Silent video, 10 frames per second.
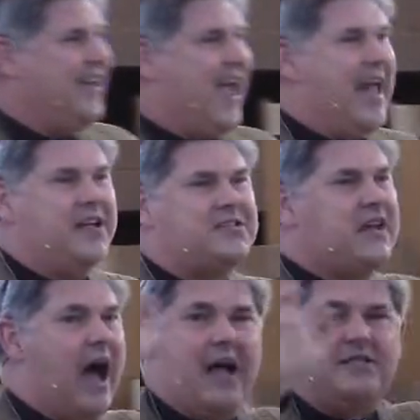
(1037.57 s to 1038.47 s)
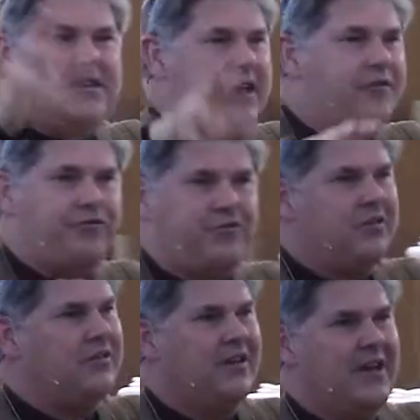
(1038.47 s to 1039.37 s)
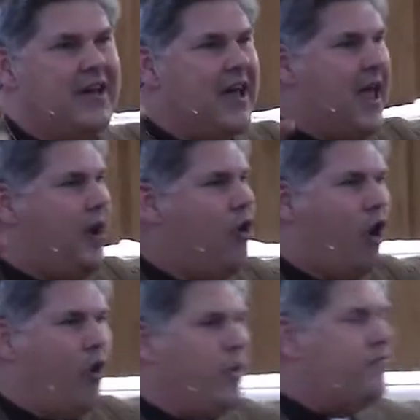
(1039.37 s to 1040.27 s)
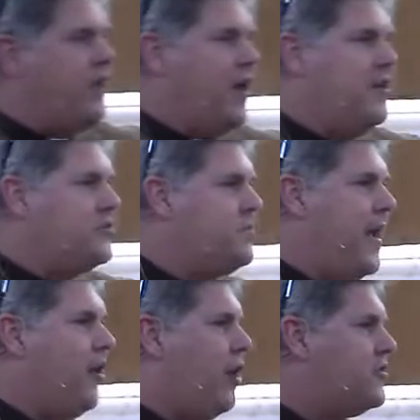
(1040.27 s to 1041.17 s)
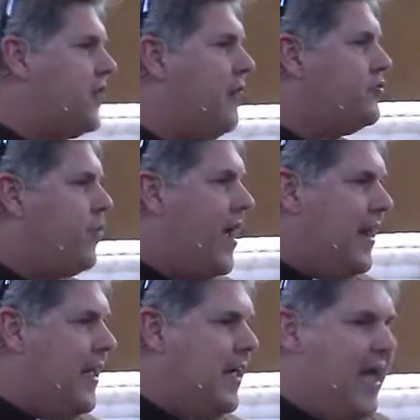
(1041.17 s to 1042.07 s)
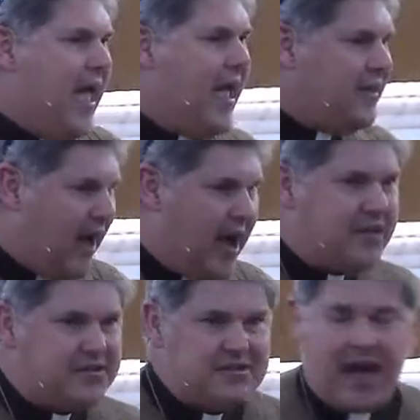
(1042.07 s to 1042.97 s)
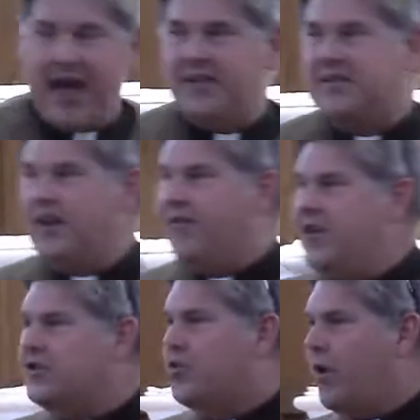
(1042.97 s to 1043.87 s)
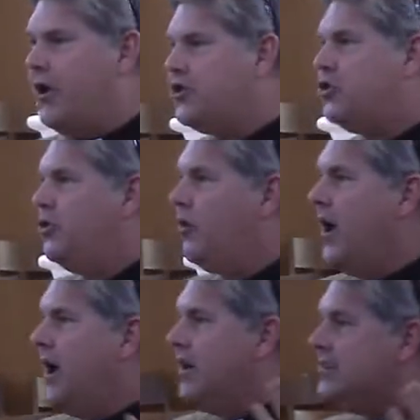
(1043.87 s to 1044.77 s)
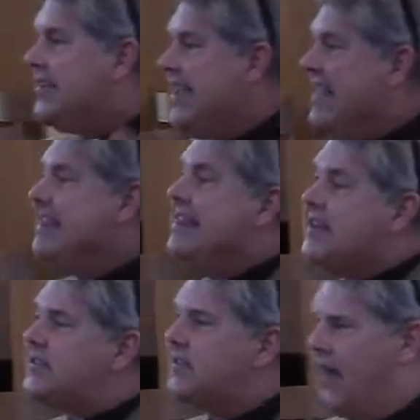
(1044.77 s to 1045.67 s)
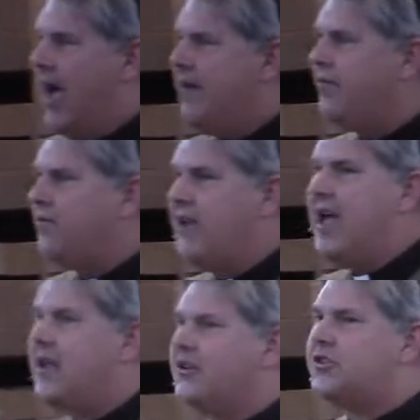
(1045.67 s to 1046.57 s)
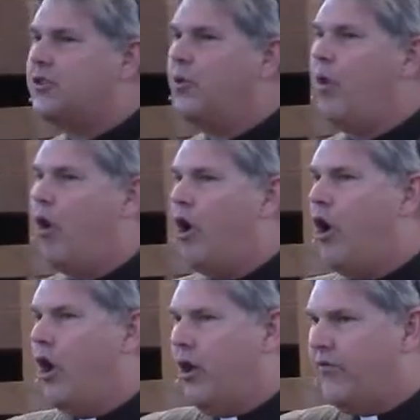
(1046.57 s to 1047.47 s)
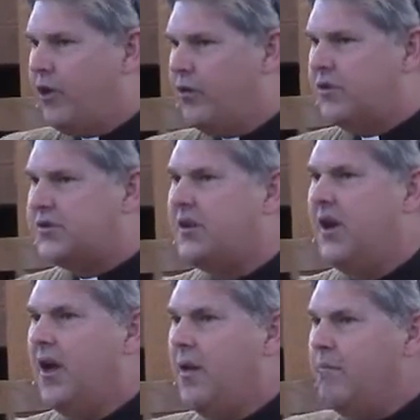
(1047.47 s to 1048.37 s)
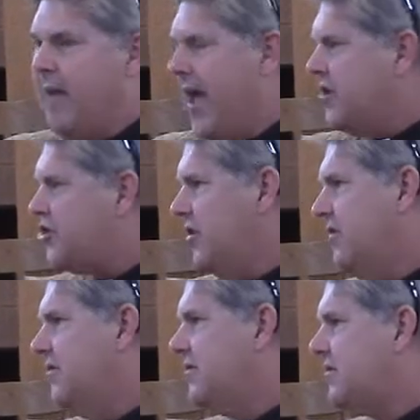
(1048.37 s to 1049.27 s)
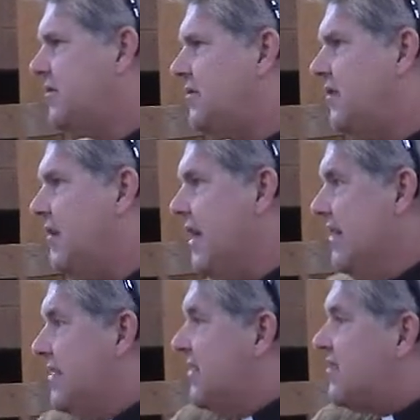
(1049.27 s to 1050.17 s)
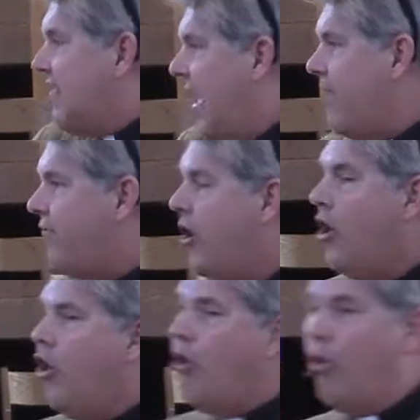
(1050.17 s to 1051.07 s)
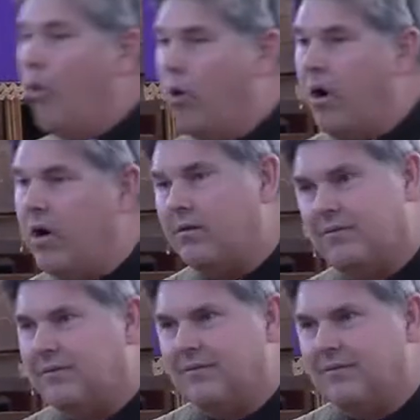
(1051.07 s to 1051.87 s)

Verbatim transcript: and it's God's gift and all we've done is made ourselves ready, and God decides if He's going to, in this life, take us through all of those mansions in this life, or